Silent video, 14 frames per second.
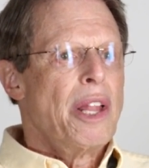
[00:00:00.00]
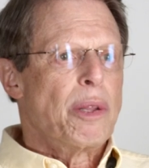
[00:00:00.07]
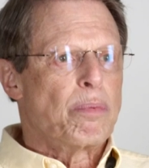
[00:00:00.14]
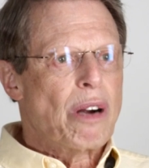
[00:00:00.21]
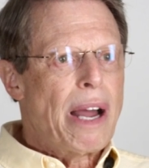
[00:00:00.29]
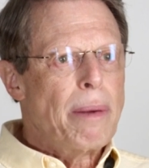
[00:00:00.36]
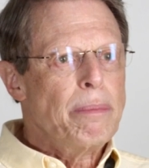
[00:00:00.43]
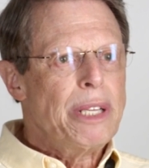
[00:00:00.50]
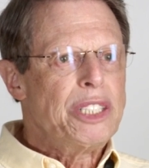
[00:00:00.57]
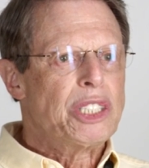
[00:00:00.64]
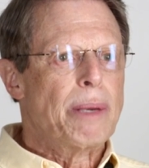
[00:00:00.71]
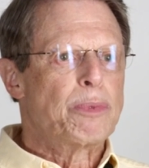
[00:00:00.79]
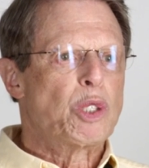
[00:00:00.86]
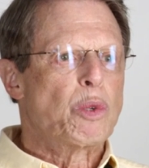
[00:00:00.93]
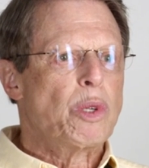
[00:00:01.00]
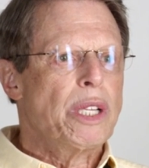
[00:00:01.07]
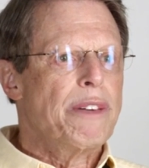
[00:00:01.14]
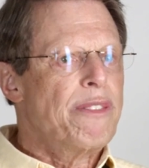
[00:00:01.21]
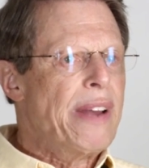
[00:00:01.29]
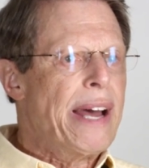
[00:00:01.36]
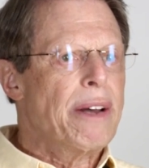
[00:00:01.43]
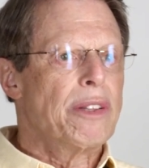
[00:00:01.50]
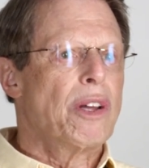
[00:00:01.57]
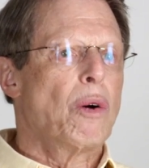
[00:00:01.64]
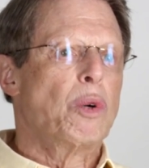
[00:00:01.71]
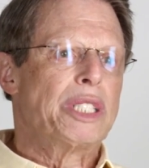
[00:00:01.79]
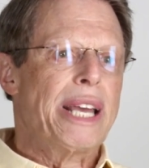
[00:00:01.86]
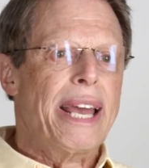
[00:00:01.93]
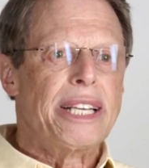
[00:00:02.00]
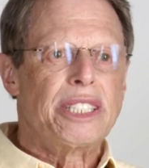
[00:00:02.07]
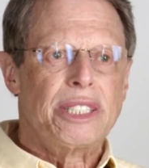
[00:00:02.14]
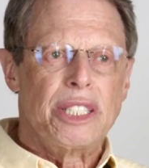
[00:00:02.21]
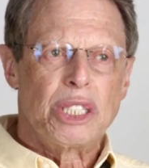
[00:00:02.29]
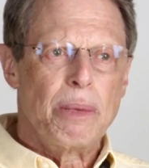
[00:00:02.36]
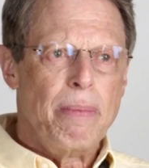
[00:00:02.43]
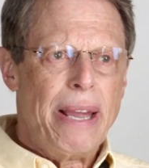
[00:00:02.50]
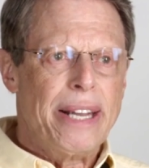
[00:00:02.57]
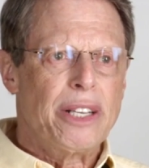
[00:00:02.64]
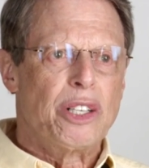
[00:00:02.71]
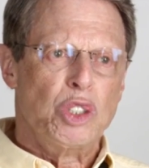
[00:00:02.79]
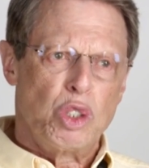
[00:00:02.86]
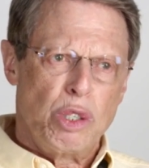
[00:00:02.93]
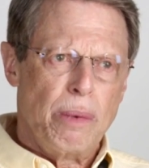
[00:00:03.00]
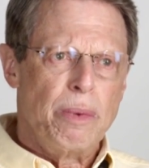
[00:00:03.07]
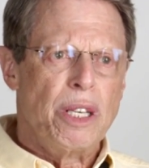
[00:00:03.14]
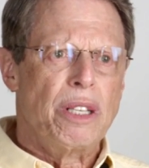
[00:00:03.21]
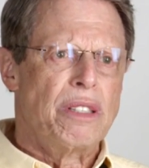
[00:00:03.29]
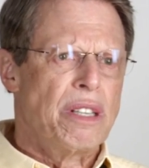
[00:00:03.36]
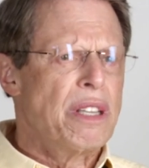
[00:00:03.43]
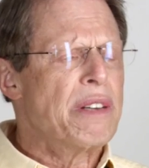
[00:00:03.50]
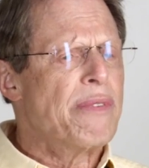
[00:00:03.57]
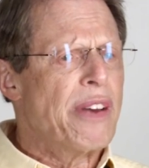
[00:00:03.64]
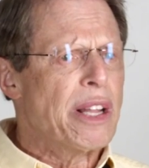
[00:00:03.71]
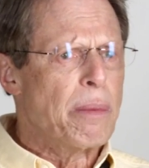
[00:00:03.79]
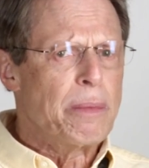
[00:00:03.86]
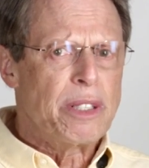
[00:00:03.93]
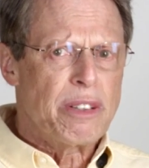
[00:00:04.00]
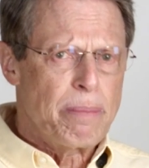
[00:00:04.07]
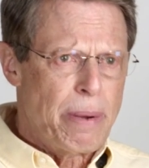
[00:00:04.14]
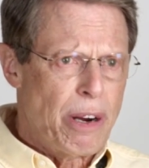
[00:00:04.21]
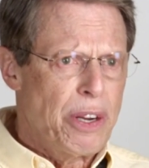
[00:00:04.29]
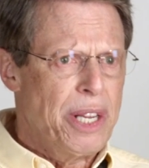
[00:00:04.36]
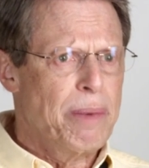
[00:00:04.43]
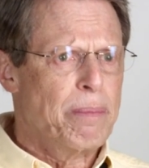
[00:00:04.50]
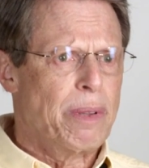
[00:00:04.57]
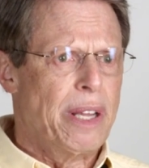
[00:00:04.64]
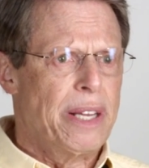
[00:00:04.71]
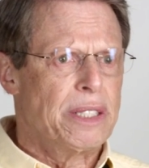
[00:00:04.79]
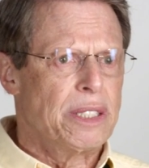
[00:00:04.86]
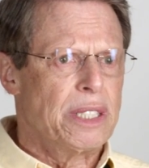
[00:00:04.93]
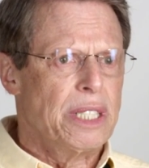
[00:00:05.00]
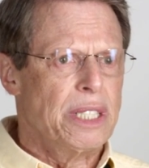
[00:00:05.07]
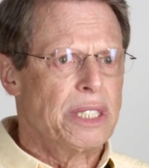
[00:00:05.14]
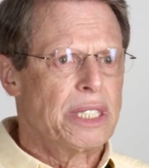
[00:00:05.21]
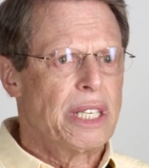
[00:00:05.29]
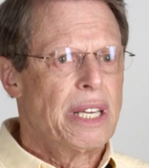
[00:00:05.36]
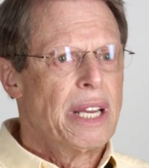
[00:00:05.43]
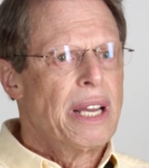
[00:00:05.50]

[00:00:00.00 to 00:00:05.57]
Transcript: The problem they subsequently found, though, is excess cement contributed to the development of peri-implant disease.